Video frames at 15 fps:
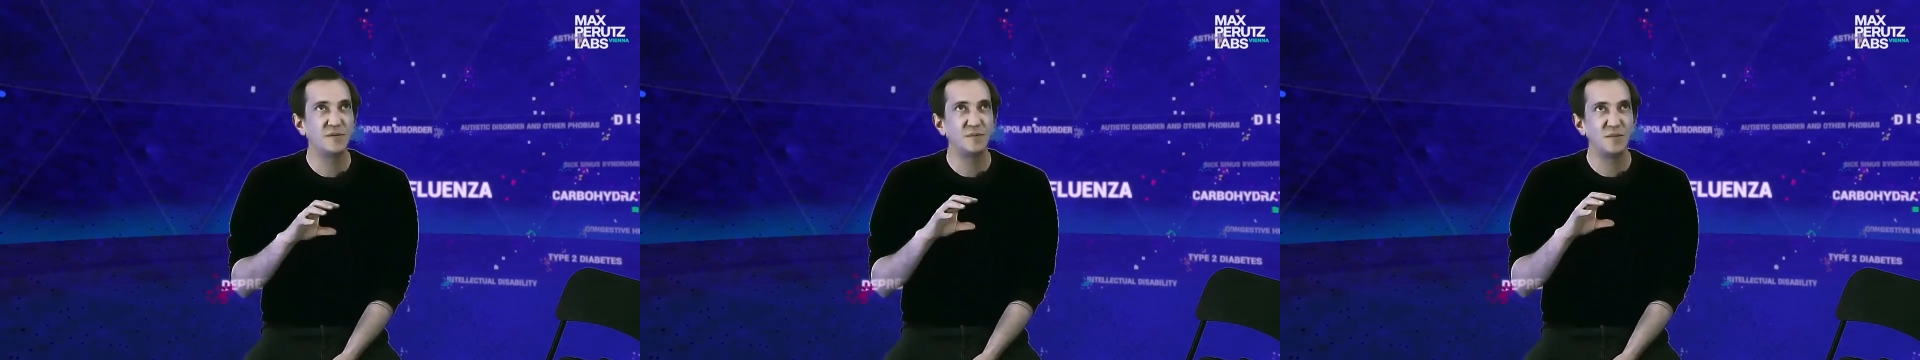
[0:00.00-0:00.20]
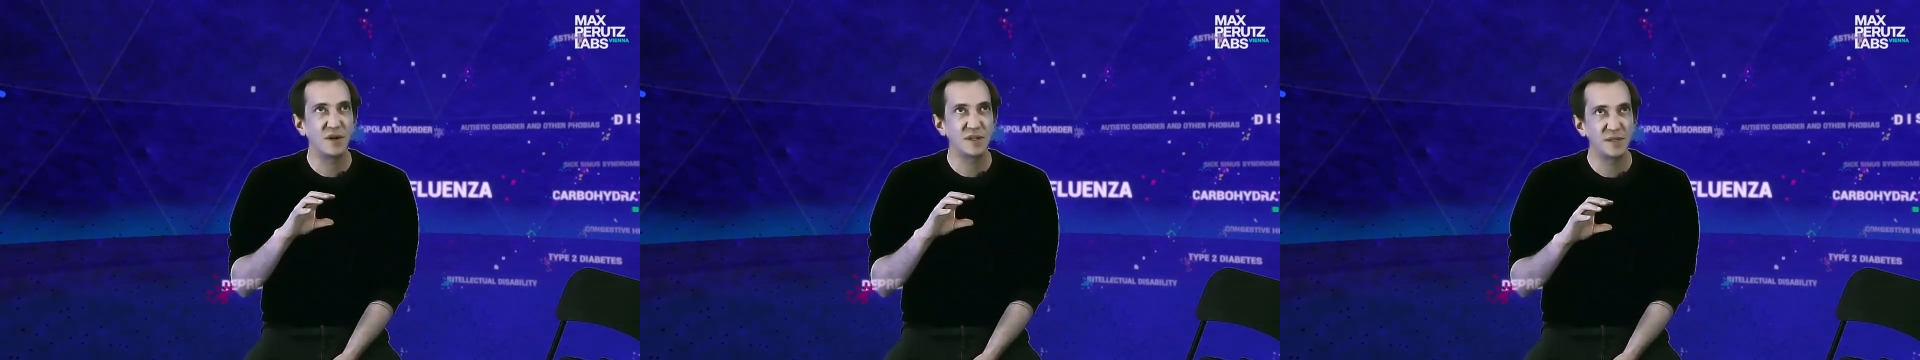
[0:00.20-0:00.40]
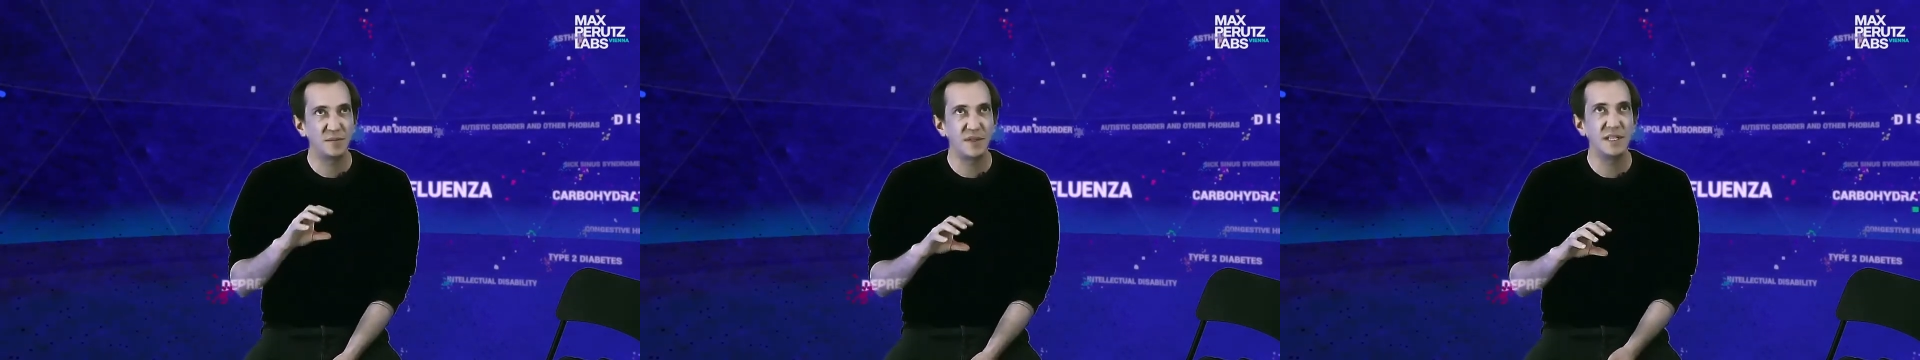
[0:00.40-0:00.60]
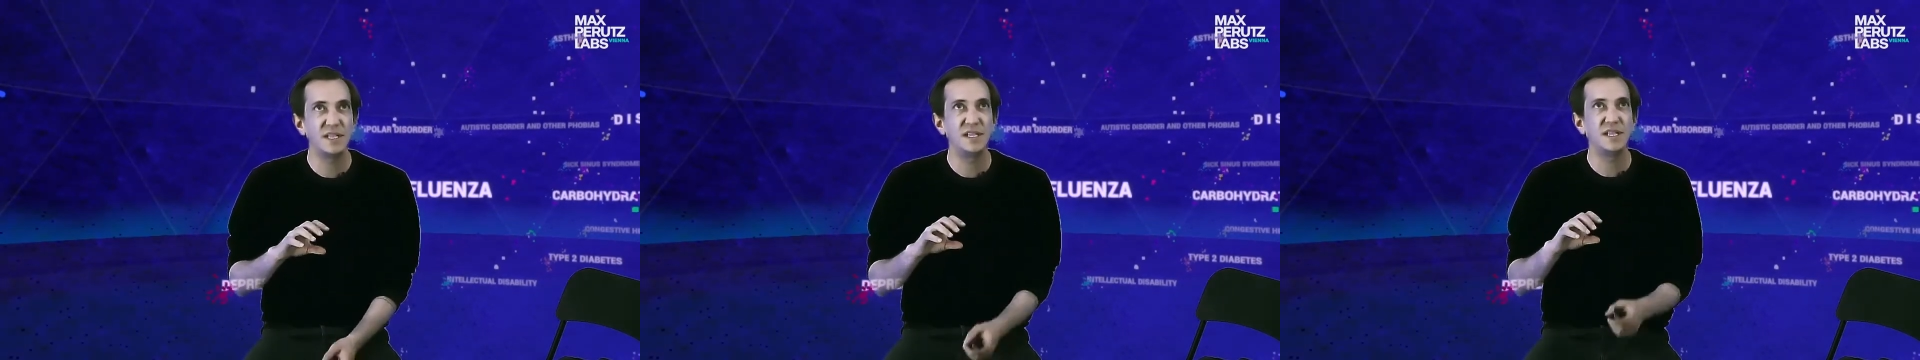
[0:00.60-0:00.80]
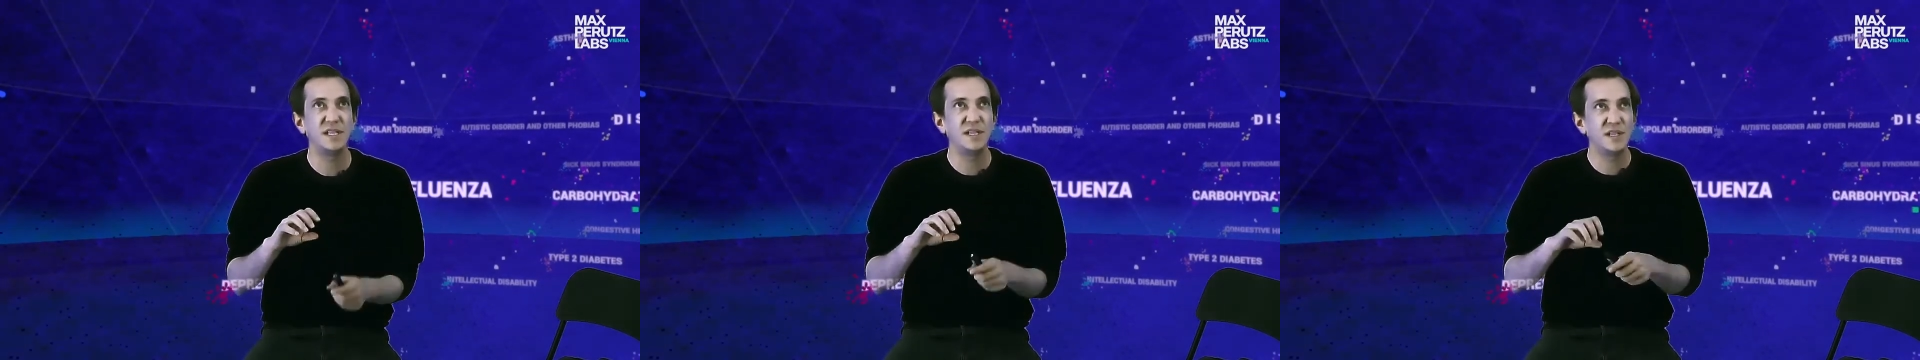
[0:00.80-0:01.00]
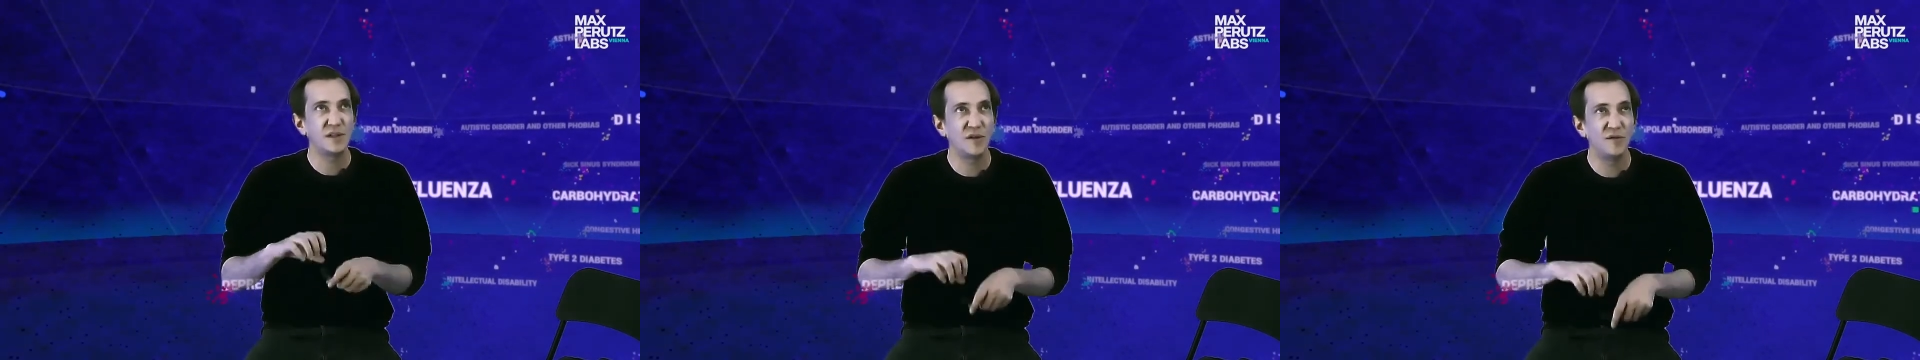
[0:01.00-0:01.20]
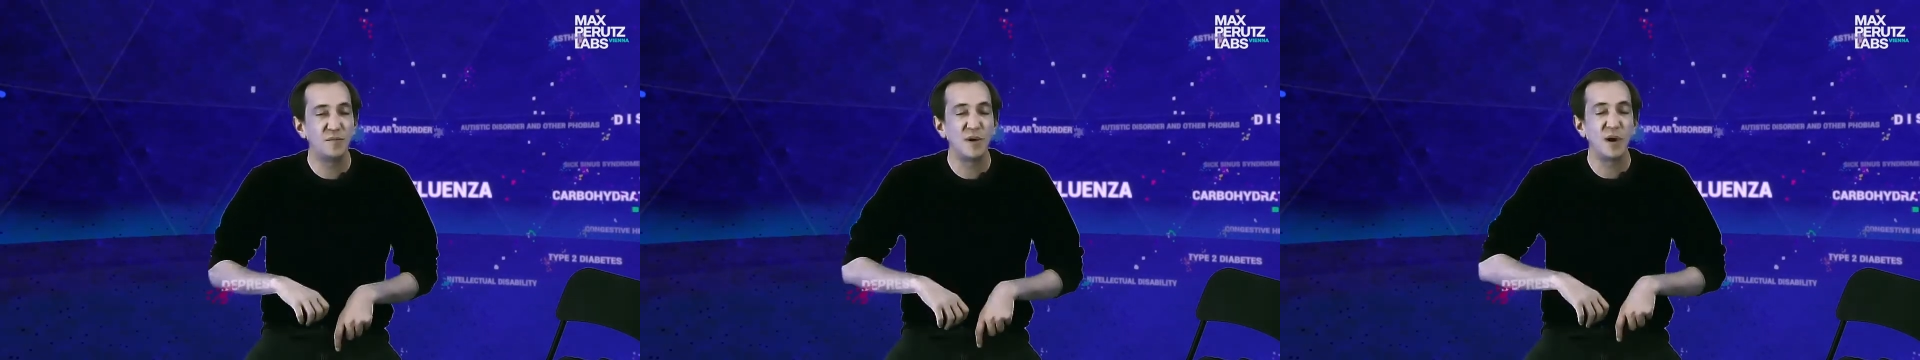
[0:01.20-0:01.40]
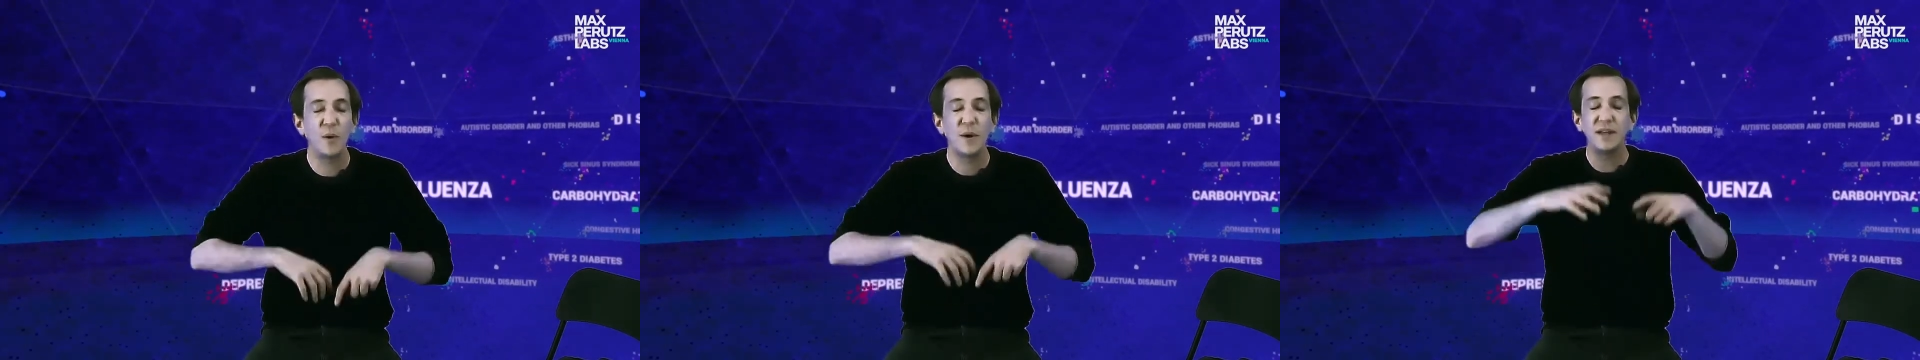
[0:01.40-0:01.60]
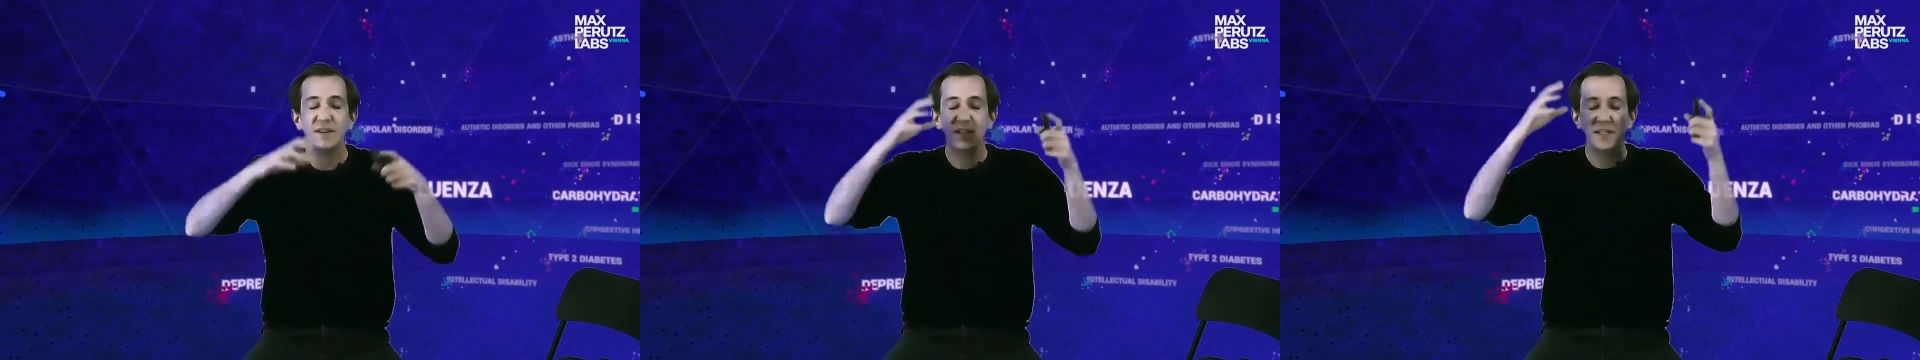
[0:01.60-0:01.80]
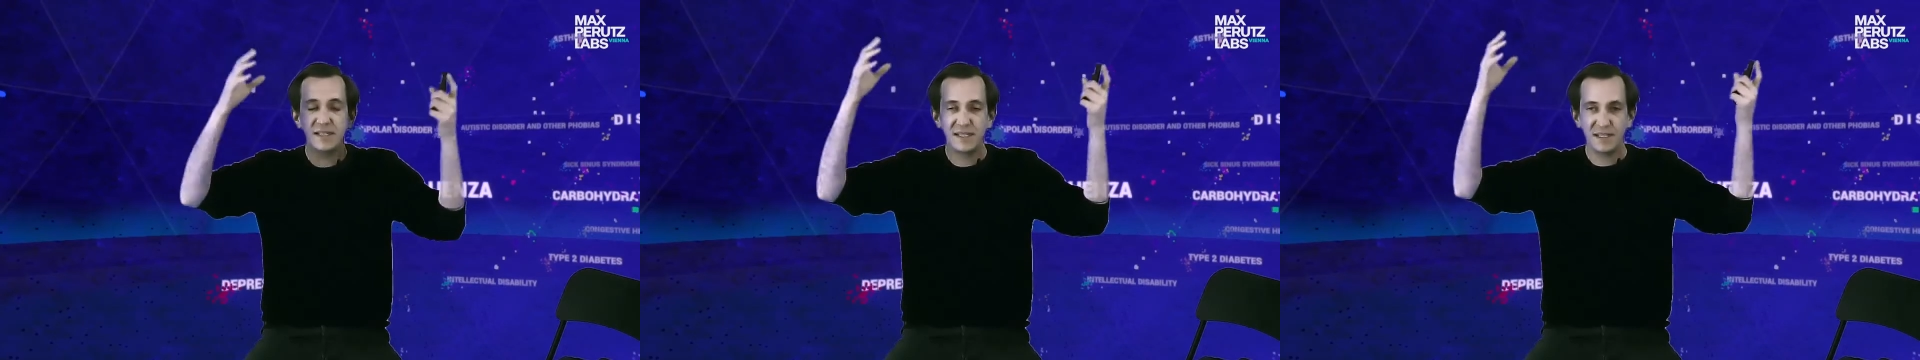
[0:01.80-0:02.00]
possibilities of blowing
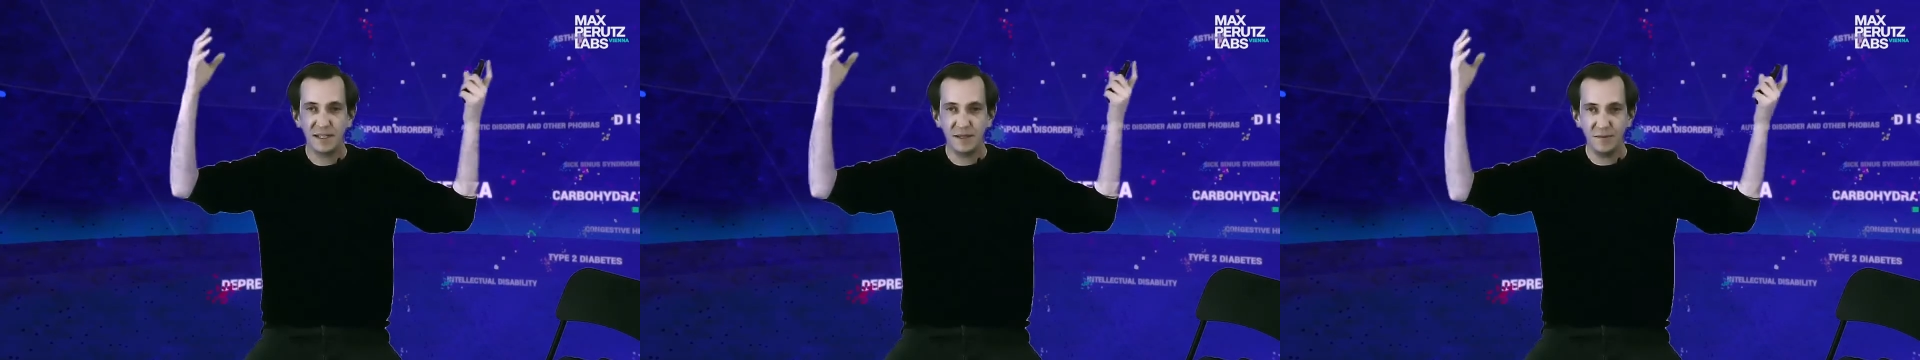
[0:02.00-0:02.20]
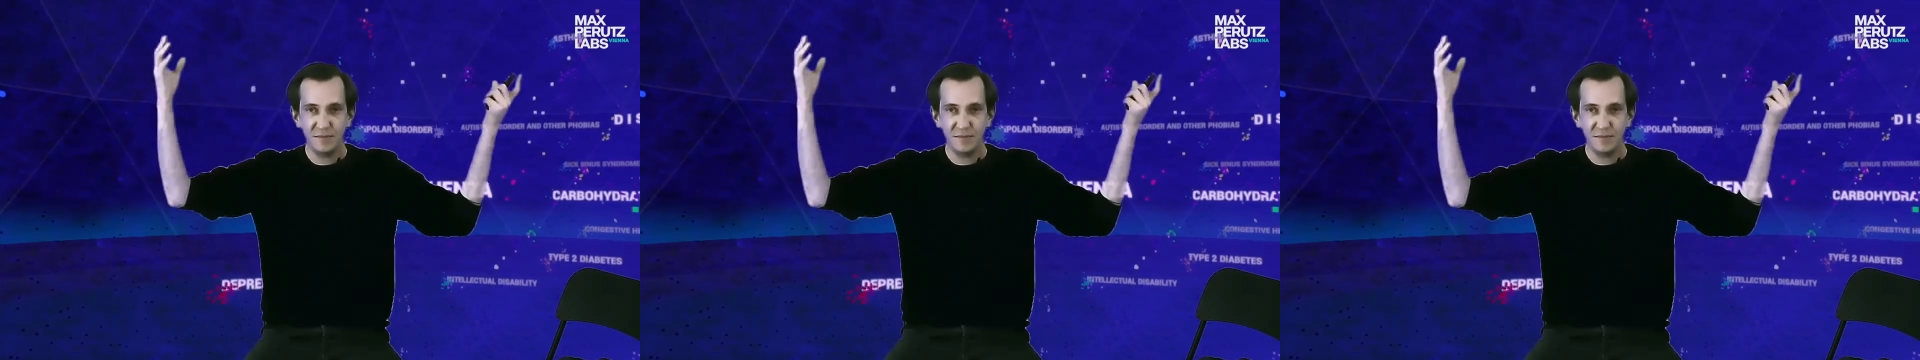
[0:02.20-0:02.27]
these